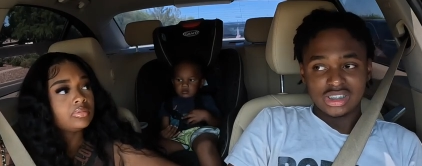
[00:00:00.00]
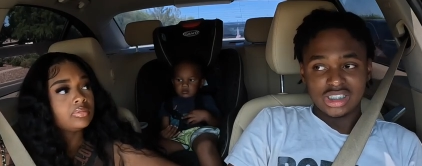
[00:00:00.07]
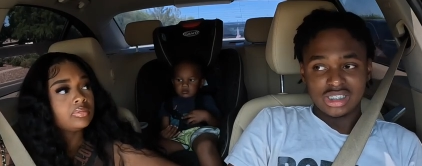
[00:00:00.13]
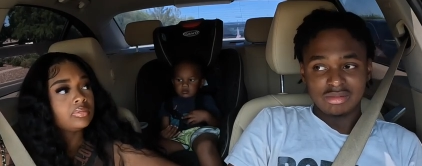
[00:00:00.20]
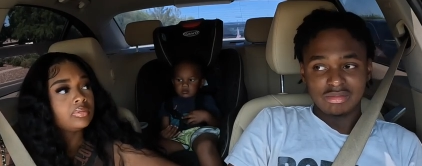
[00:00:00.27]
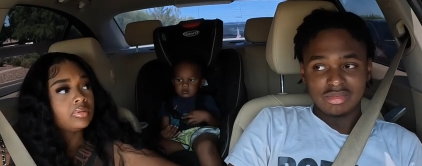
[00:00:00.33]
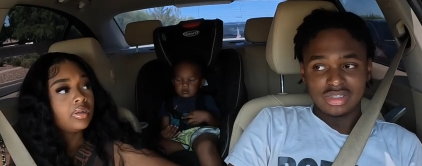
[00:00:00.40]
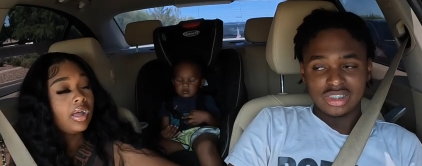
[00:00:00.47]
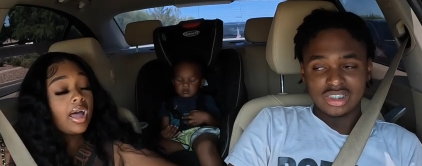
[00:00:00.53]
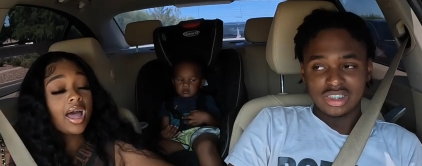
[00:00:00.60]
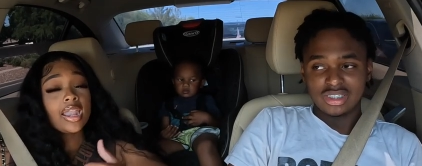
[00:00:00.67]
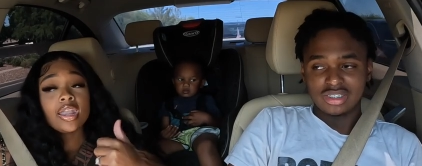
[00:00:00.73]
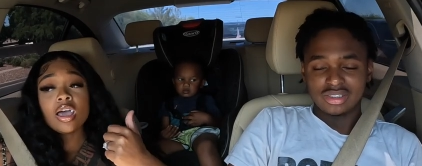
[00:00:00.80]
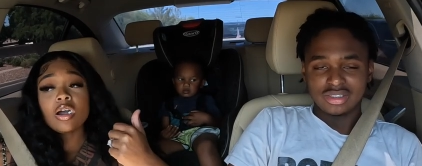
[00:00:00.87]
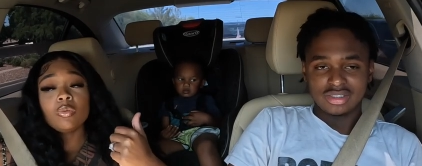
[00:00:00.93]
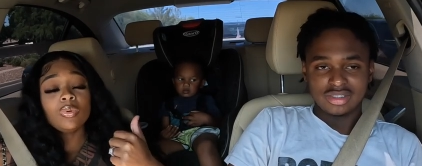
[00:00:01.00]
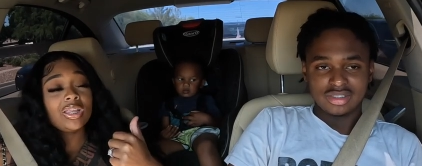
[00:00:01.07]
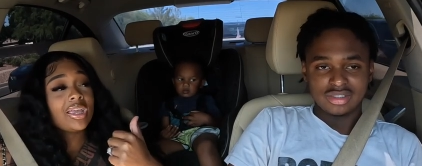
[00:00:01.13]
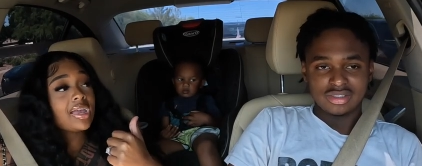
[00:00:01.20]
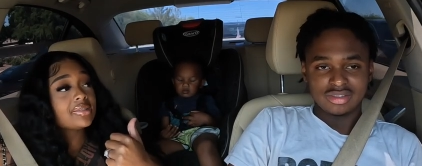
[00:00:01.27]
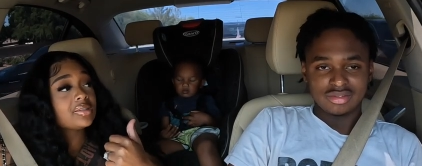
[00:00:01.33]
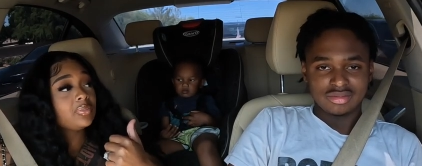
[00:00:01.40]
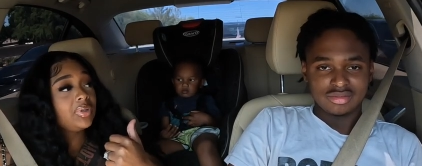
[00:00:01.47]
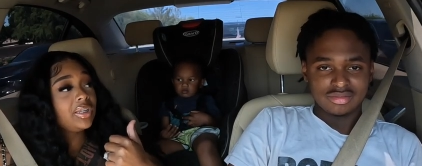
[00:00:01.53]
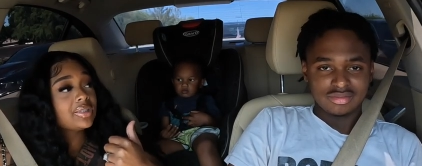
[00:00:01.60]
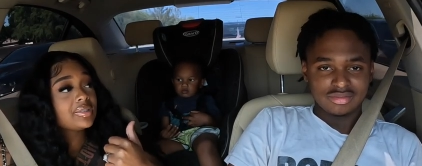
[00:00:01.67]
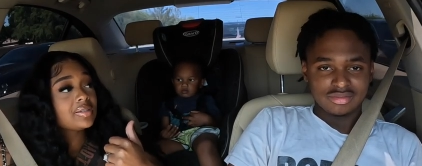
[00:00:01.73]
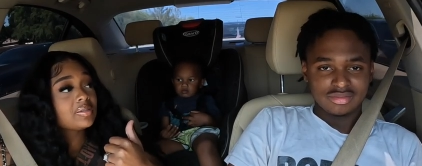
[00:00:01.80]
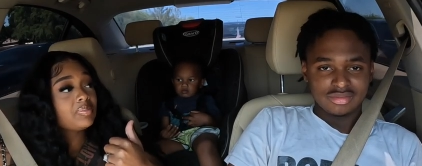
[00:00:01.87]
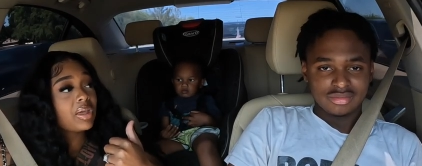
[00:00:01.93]
Speaker 1: To, to How long we got till we get to
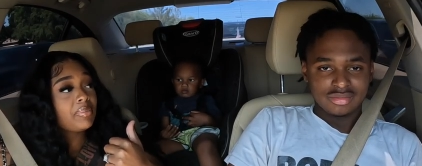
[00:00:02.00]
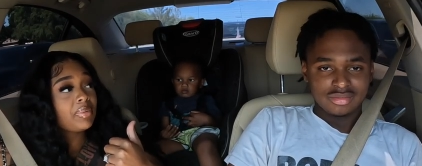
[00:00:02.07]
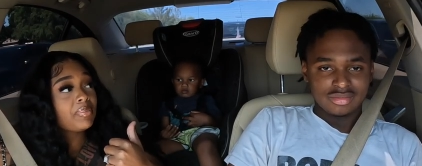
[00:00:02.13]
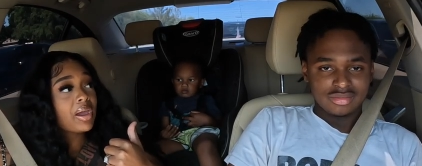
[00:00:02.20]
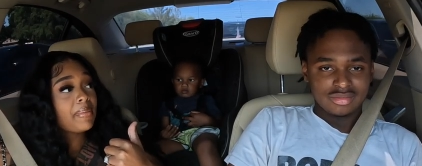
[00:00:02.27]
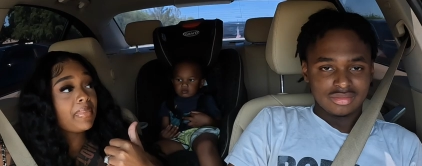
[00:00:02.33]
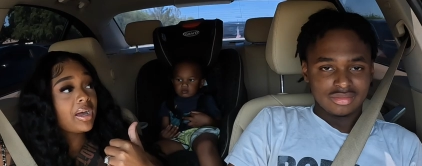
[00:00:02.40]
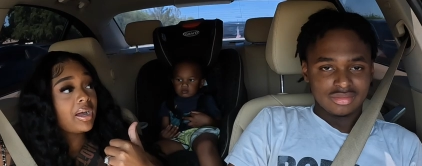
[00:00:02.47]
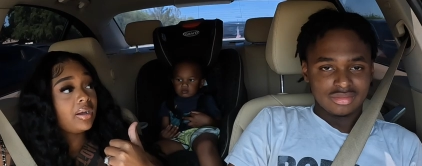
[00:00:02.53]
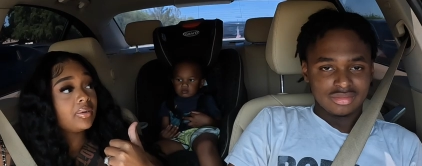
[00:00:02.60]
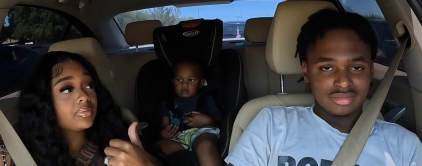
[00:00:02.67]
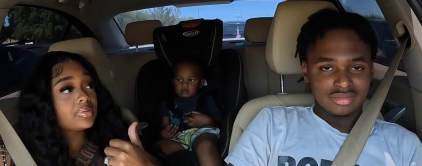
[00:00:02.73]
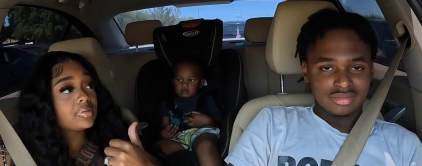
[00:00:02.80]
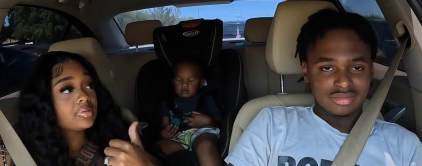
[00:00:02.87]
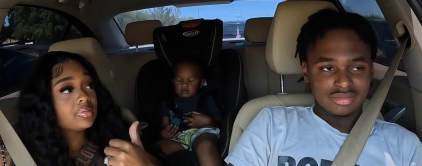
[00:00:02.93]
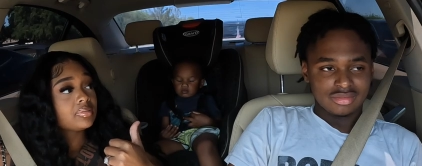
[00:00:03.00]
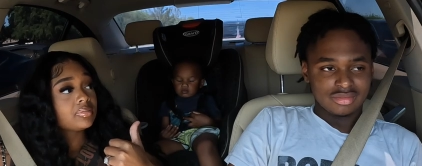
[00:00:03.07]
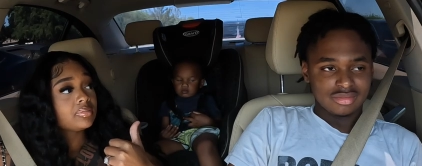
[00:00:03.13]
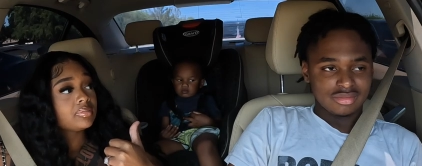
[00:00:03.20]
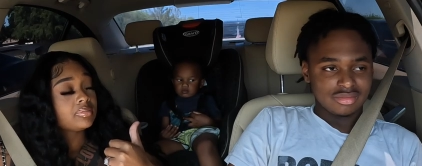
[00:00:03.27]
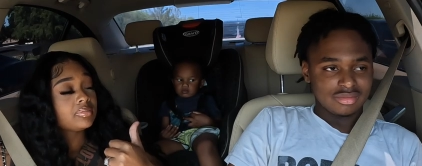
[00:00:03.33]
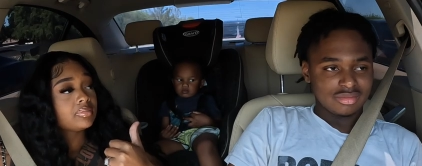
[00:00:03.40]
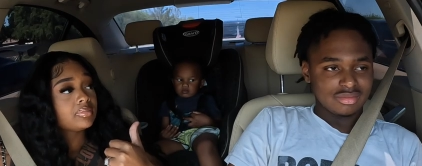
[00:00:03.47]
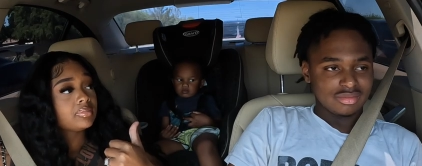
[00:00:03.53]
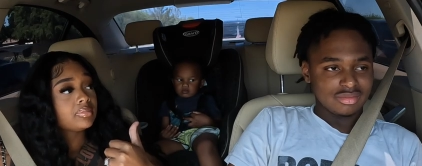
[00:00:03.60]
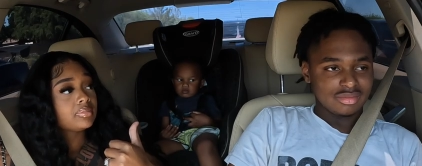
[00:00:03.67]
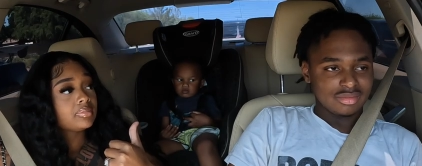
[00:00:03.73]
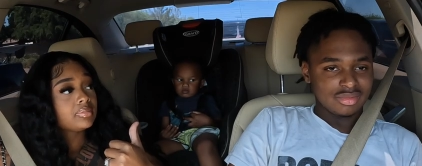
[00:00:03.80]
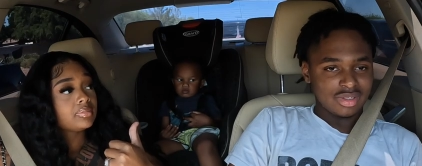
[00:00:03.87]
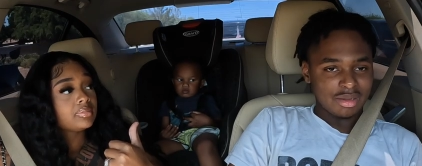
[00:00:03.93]
this baby mama house?
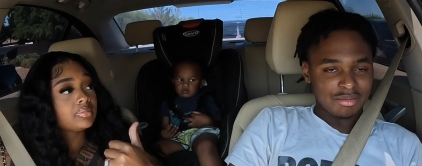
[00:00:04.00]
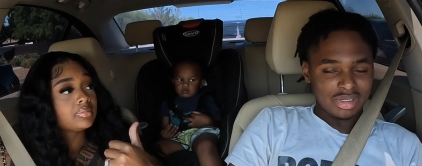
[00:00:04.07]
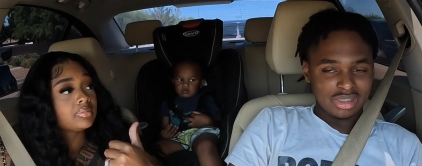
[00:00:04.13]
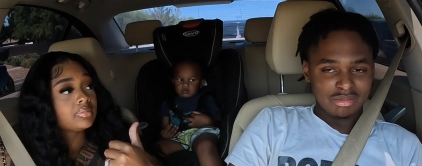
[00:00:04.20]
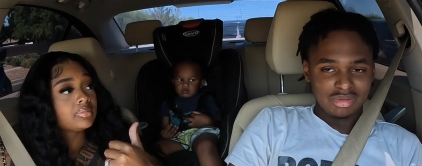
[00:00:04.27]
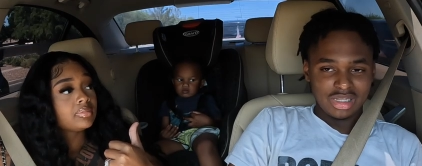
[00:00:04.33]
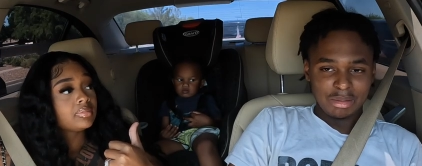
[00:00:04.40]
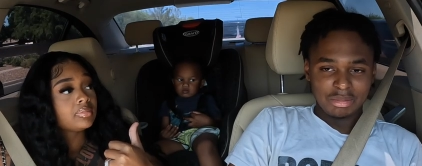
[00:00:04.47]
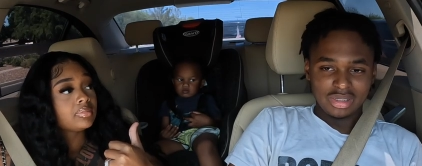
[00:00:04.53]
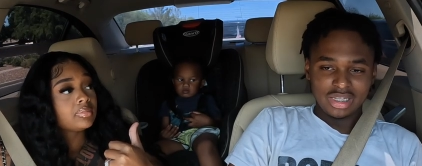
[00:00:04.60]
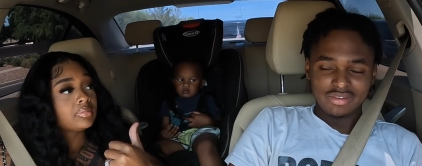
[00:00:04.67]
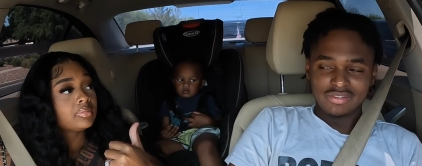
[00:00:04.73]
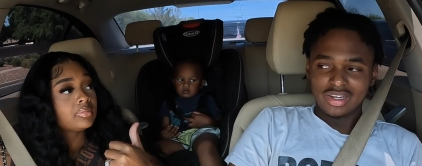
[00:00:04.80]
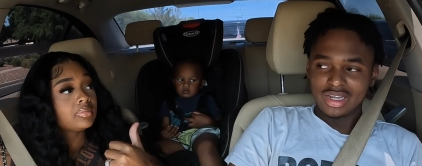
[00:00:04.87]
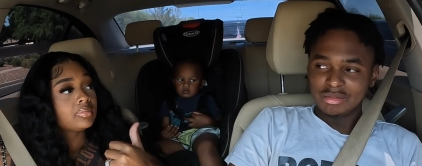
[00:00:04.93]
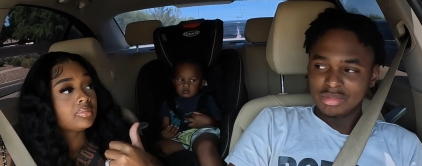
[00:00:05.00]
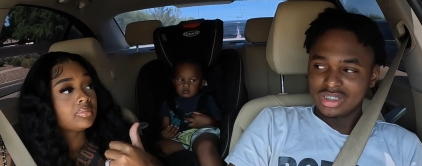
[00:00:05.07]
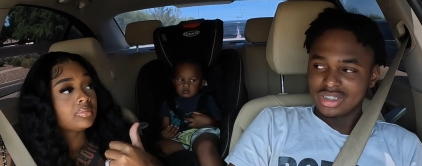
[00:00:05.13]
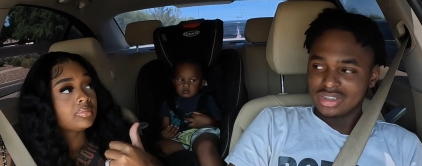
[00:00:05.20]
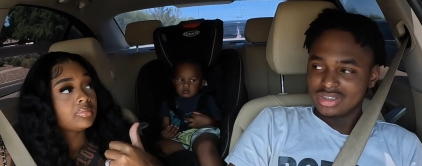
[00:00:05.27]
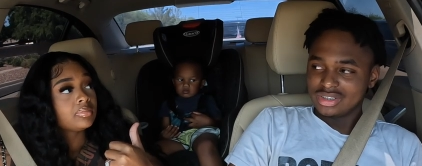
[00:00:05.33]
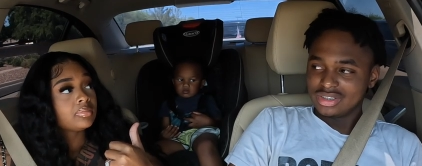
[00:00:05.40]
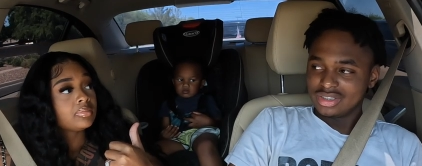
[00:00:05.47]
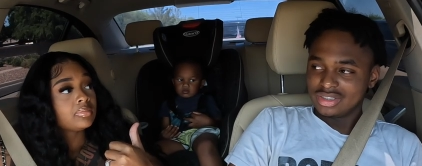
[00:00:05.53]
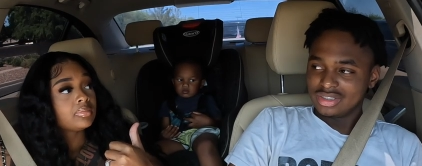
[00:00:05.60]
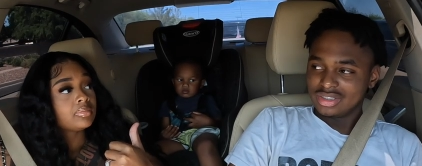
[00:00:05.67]
I'm
Speaker 2: about to pull up in like five minutes.